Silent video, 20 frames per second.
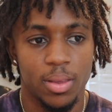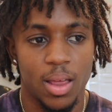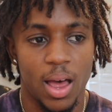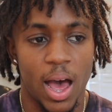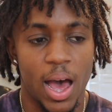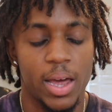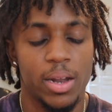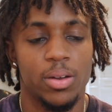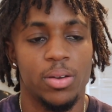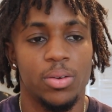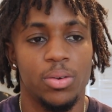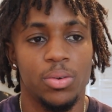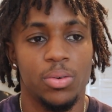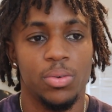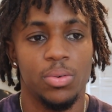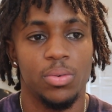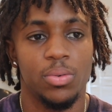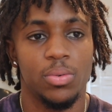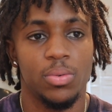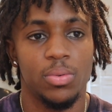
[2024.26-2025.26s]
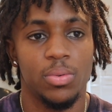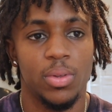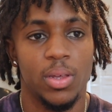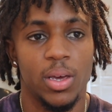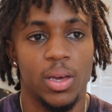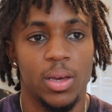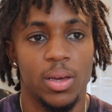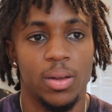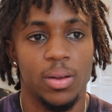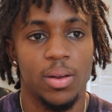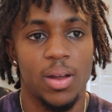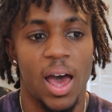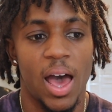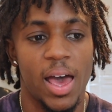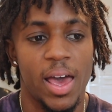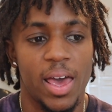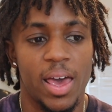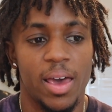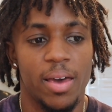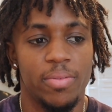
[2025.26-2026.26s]
I knew that
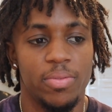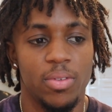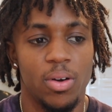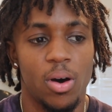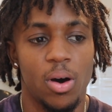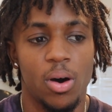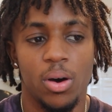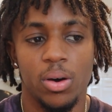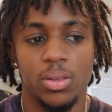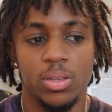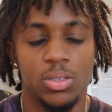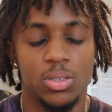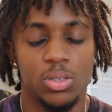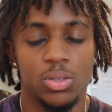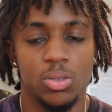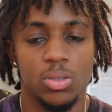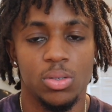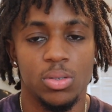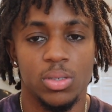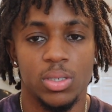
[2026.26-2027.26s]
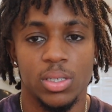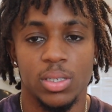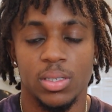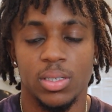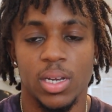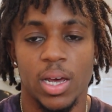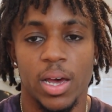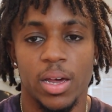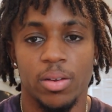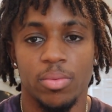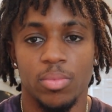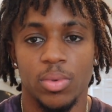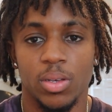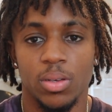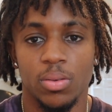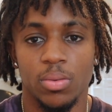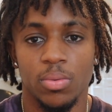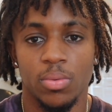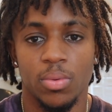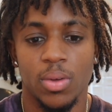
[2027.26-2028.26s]
I had all the tools inside of me.
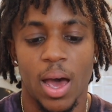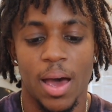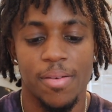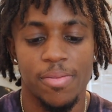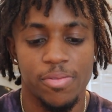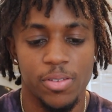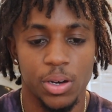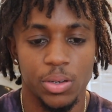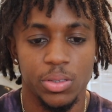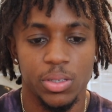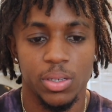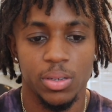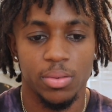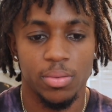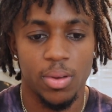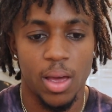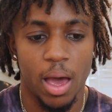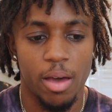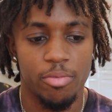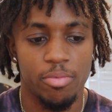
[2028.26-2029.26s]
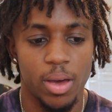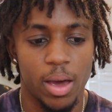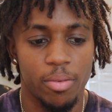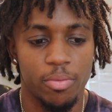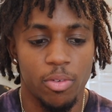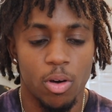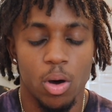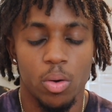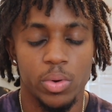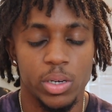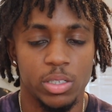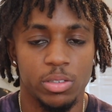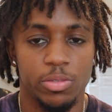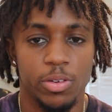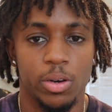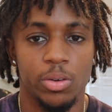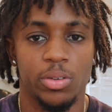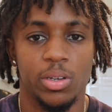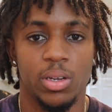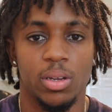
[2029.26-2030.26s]
I felt it. I've always
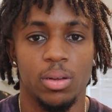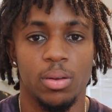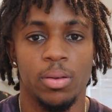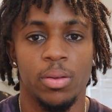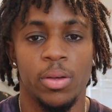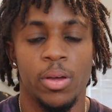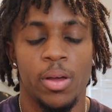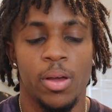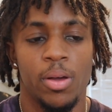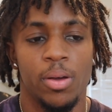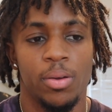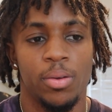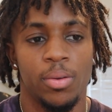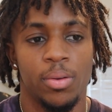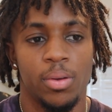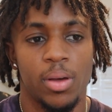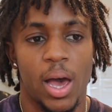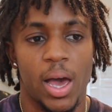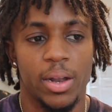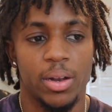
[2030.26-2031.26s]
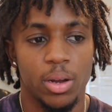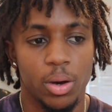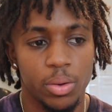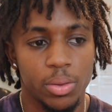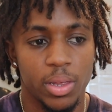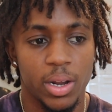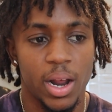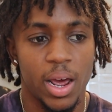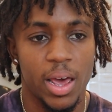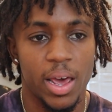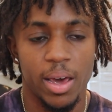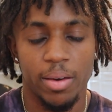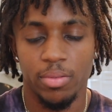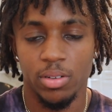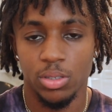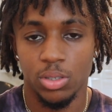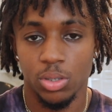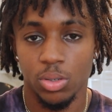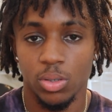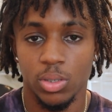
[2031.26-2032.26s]
felt it. I know that I have
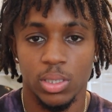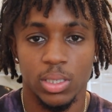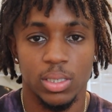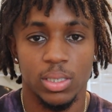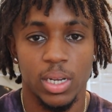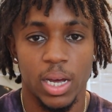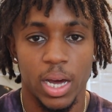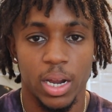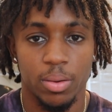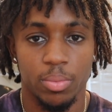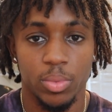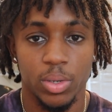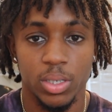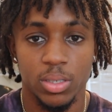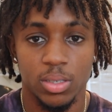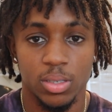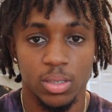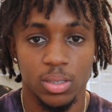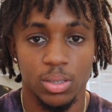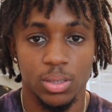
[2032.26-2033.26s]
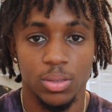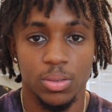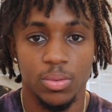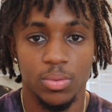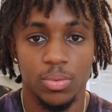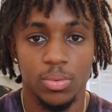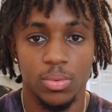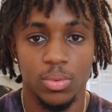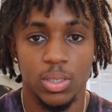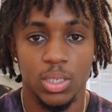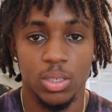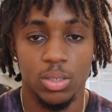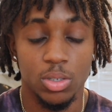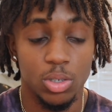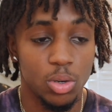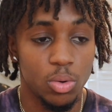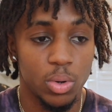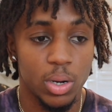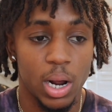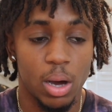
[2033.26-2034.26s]
the tools inside of me to
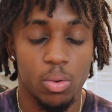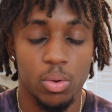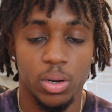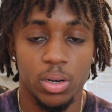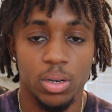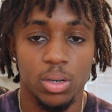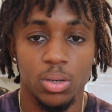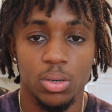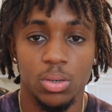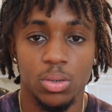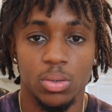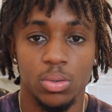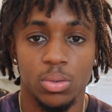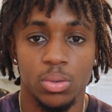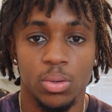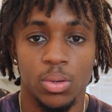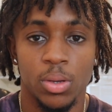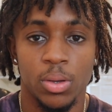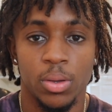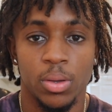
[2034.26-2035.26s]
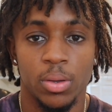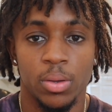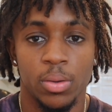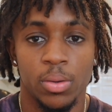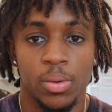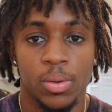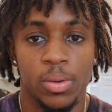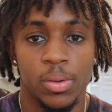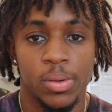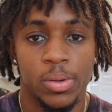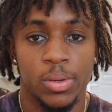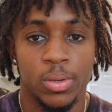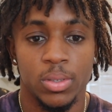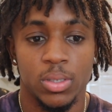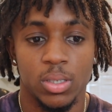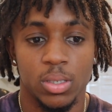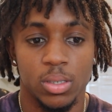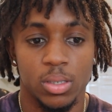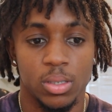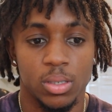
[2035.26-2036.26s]
do what I want to do,
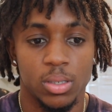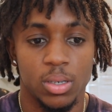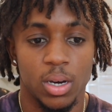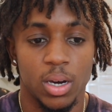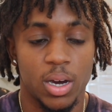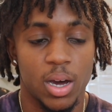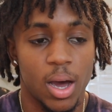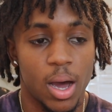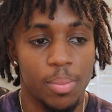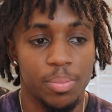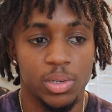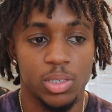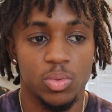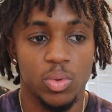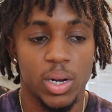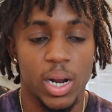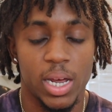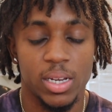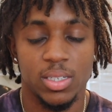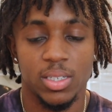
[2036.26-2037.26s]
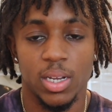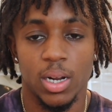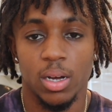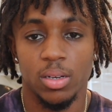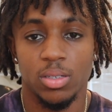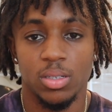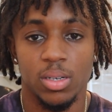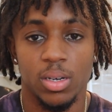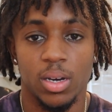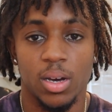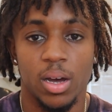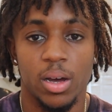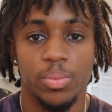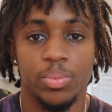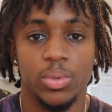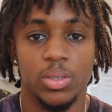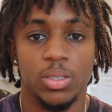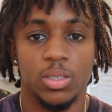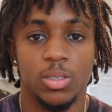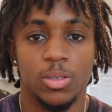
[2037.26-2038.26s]
to accomplish what I set out to
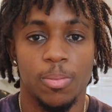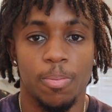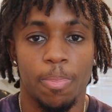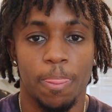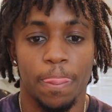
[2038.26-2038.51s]
accomplish.